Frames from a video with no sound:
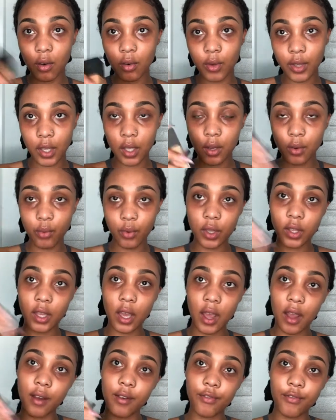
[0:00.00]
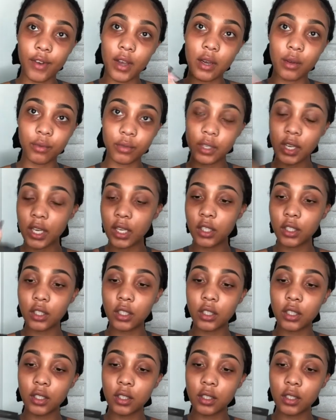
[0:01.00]
in with our
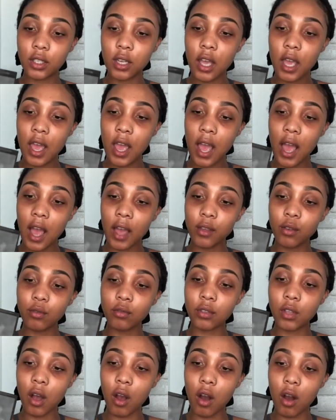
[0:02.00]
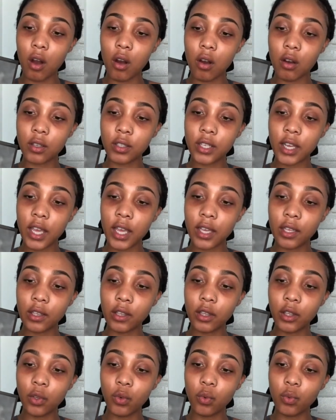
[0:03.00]
foundation. I use the All Day
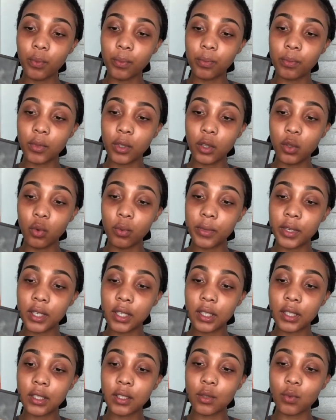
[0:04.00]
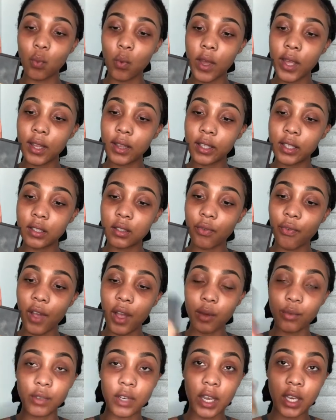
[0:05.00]
Luminous Weightless
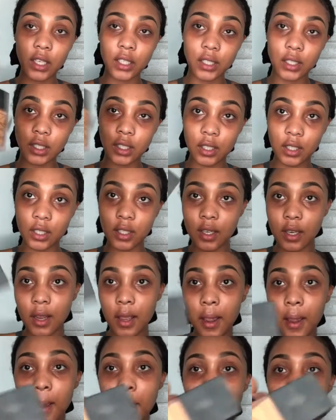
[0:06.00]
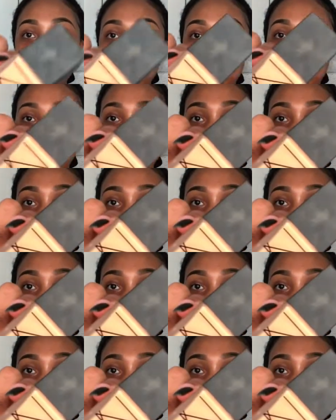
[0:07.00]
Foundation by